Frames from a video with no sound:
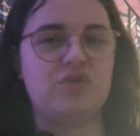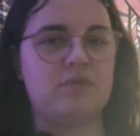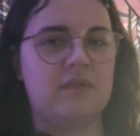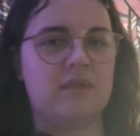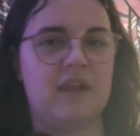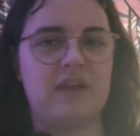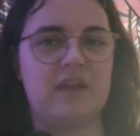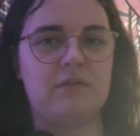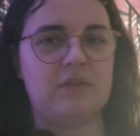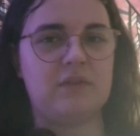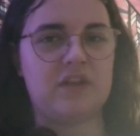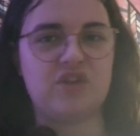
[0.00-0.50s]

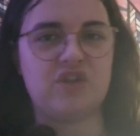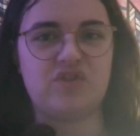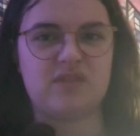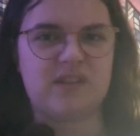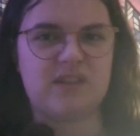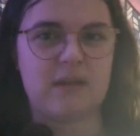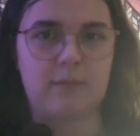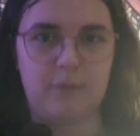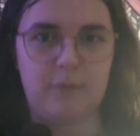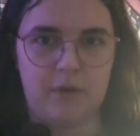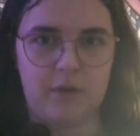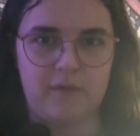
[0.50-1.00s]

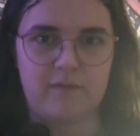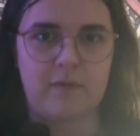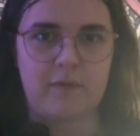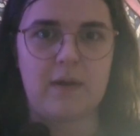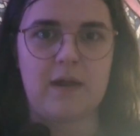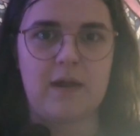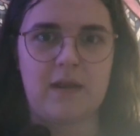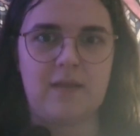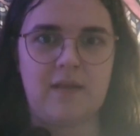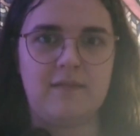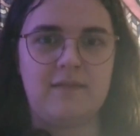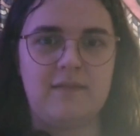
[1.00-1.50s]
tell me
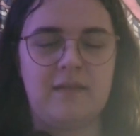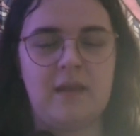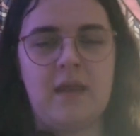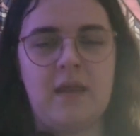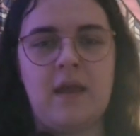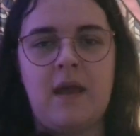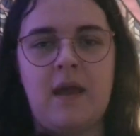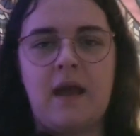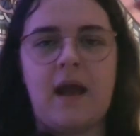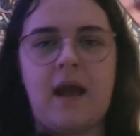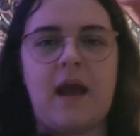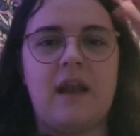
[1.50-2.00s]
otherwise.
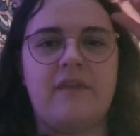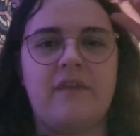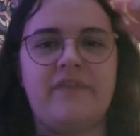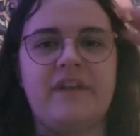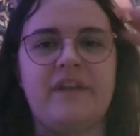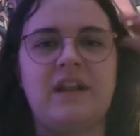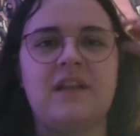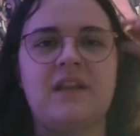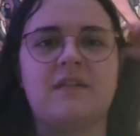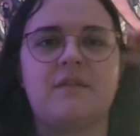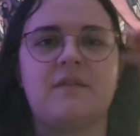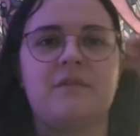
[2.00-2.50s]
And I
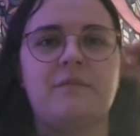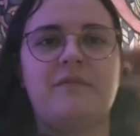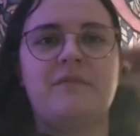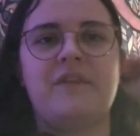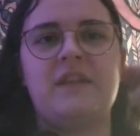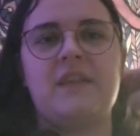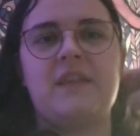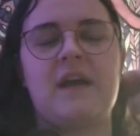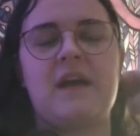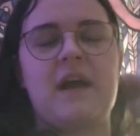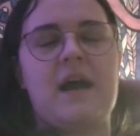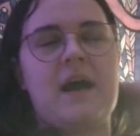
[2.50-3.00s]
think that's
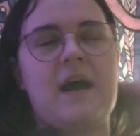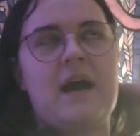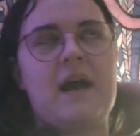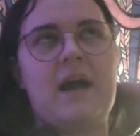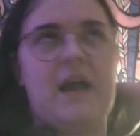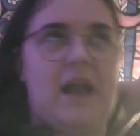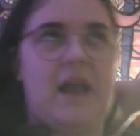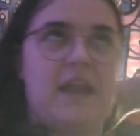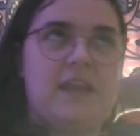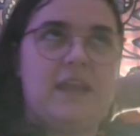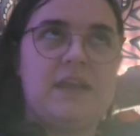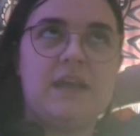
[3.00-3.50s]
something that
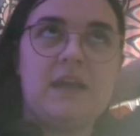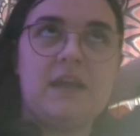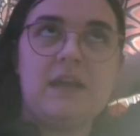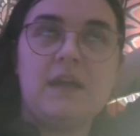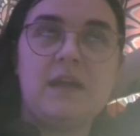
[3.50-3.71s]
I